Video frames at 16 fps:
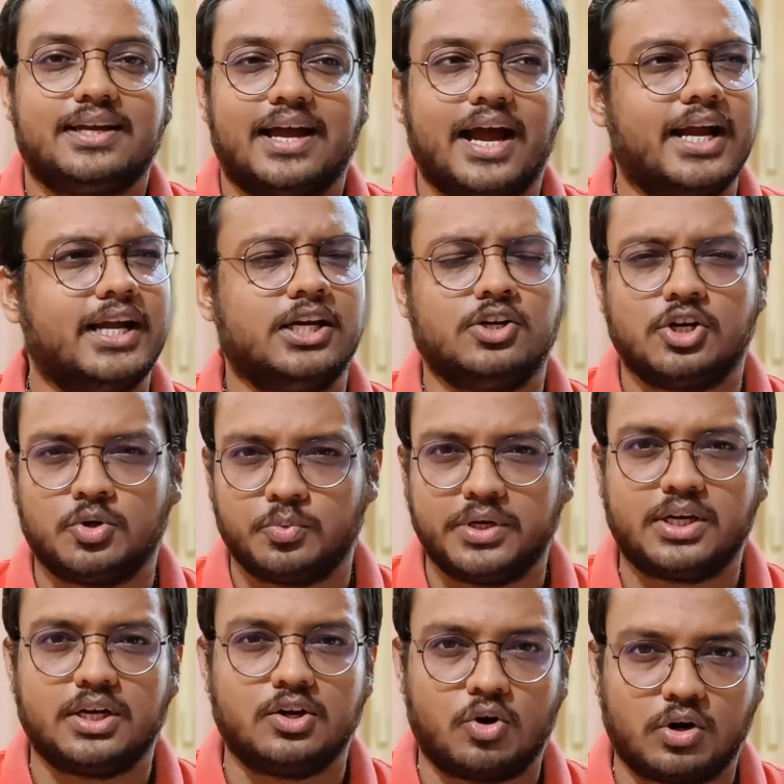I did not do
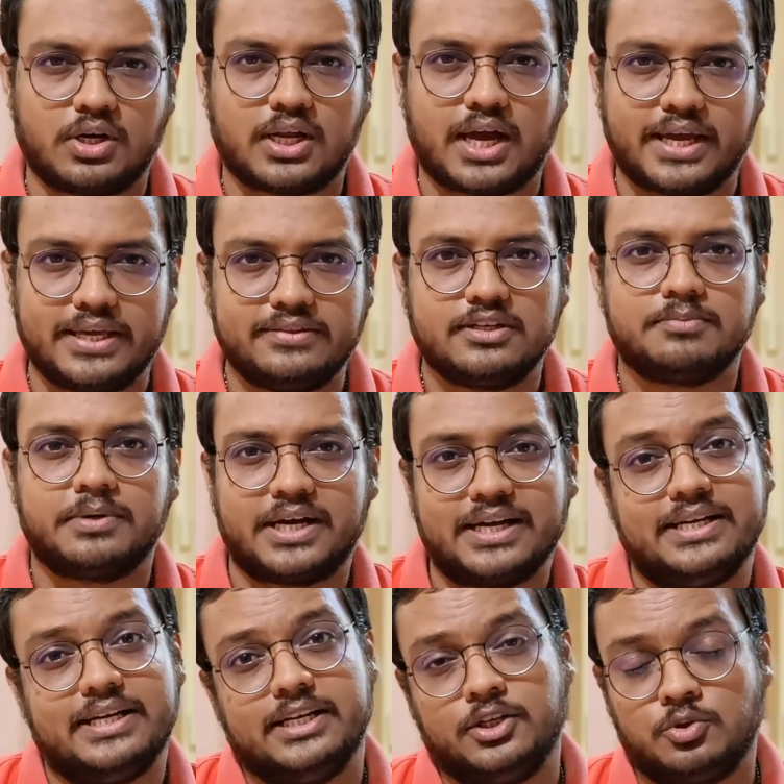it a lot either, but I
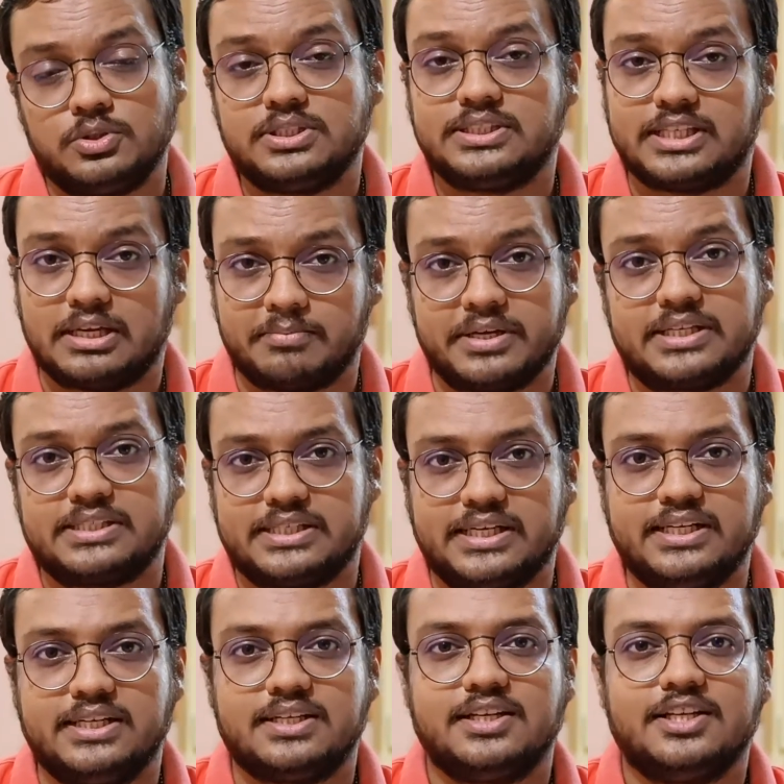did it to some
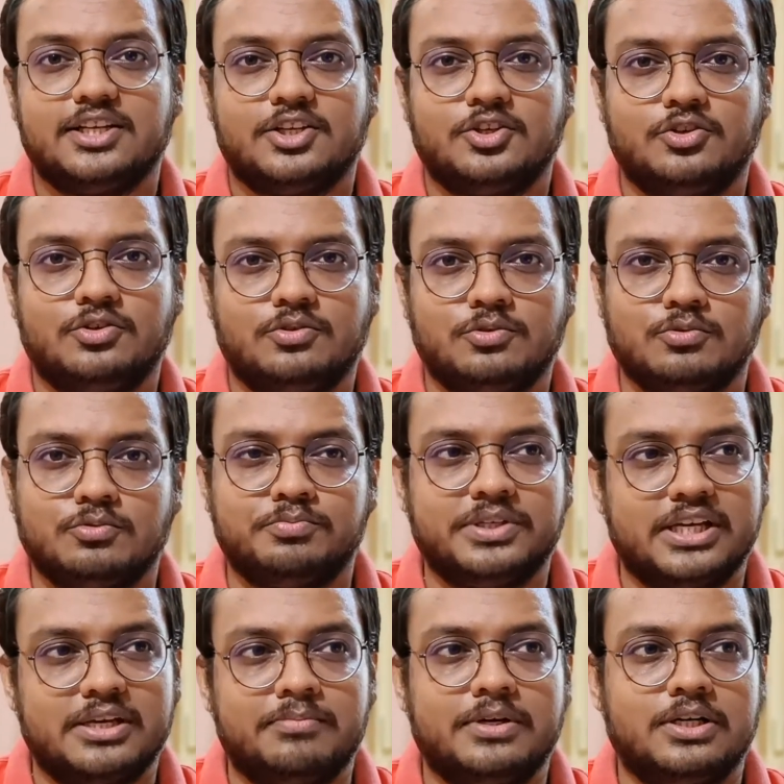extent to
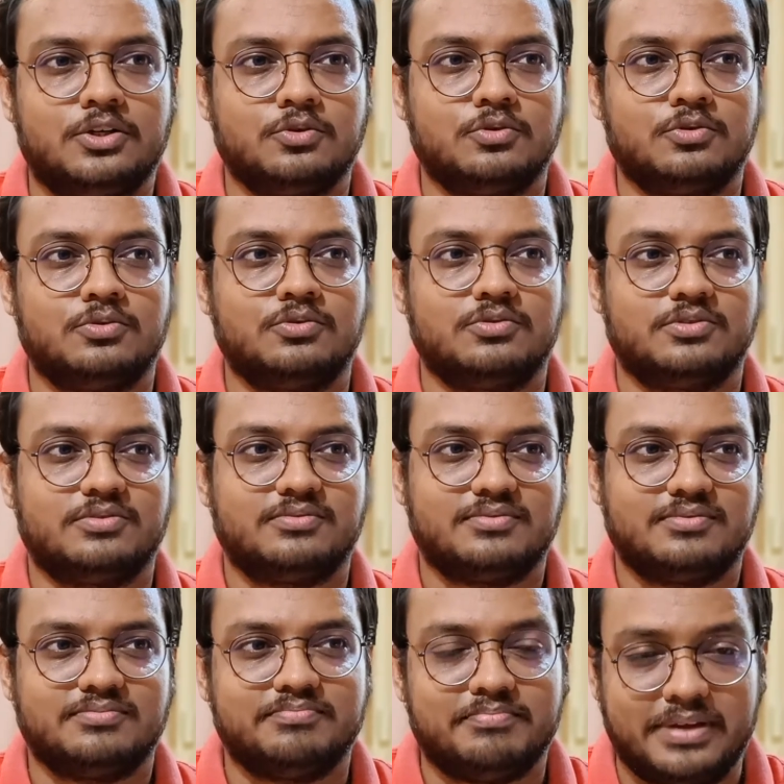be able to
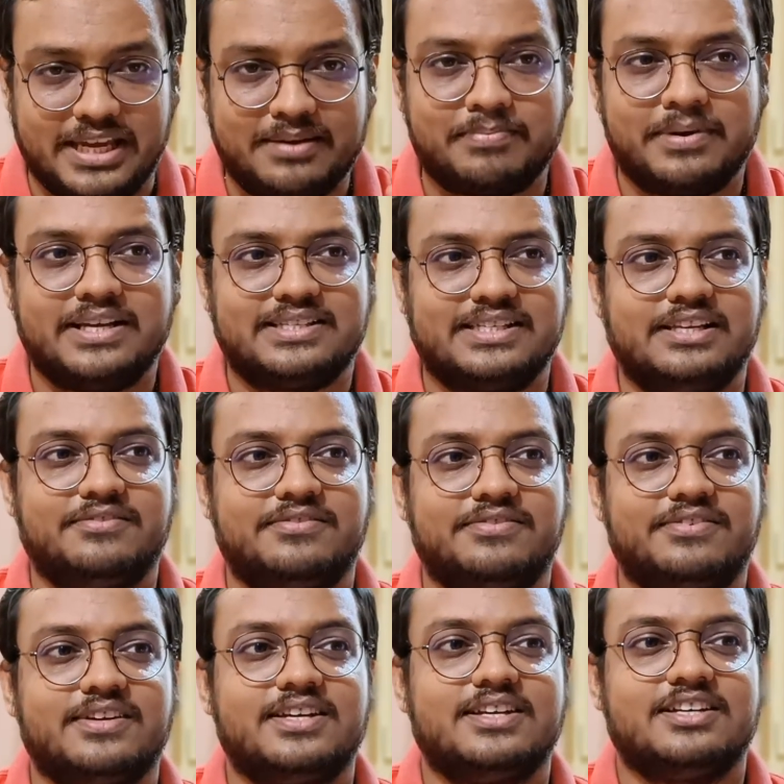make
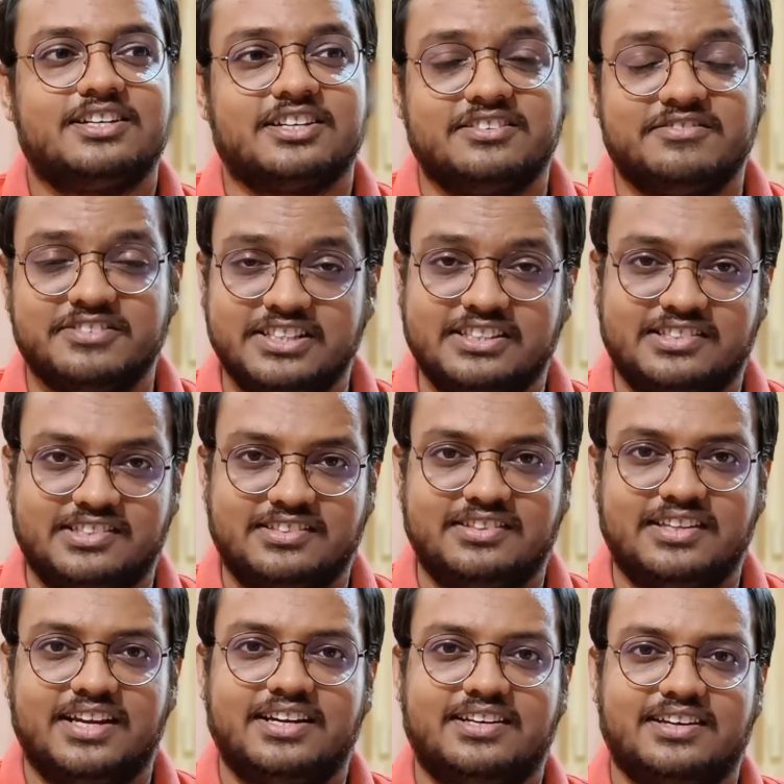myself convinced
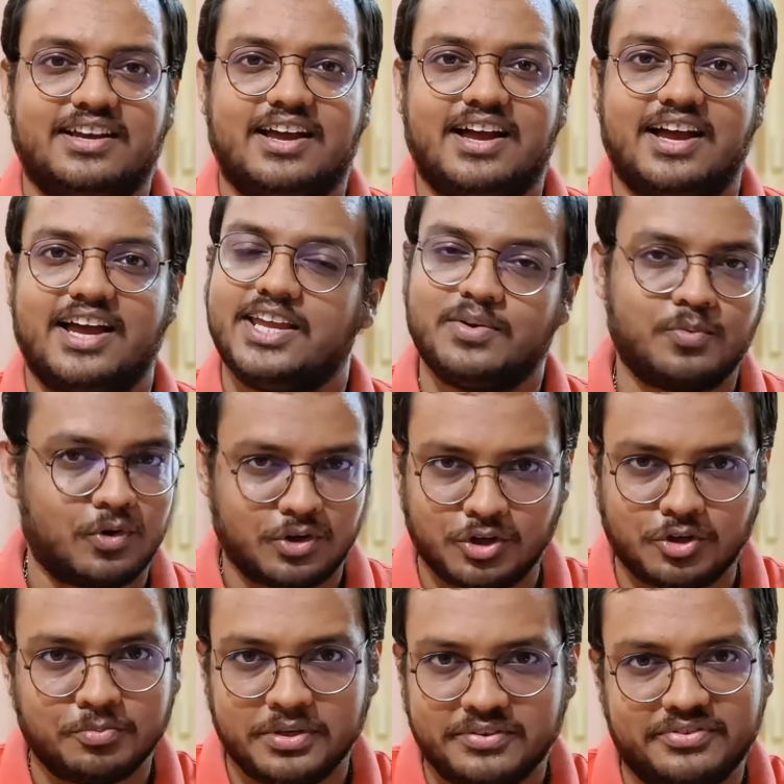that I wanted
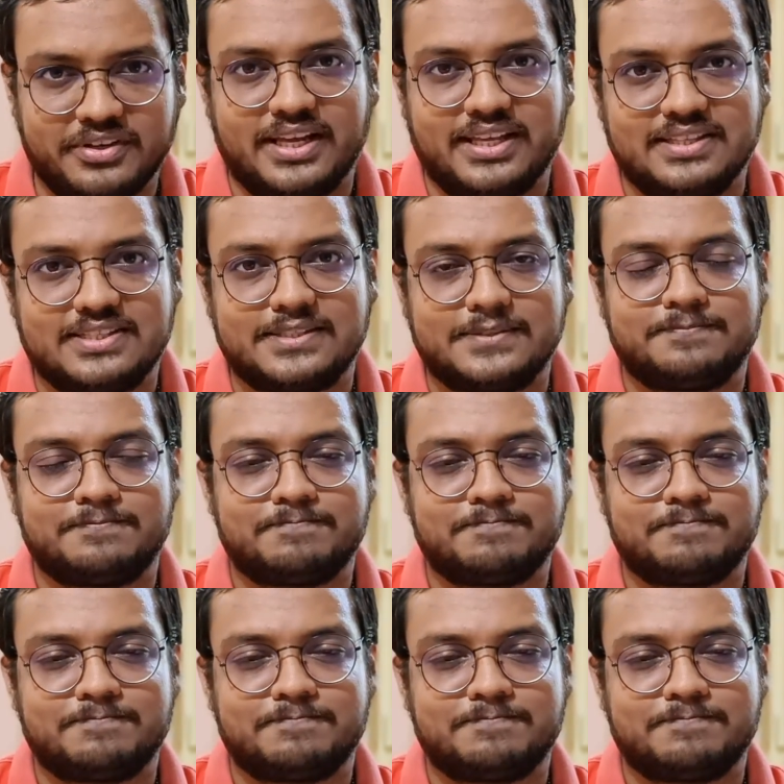to be in finance.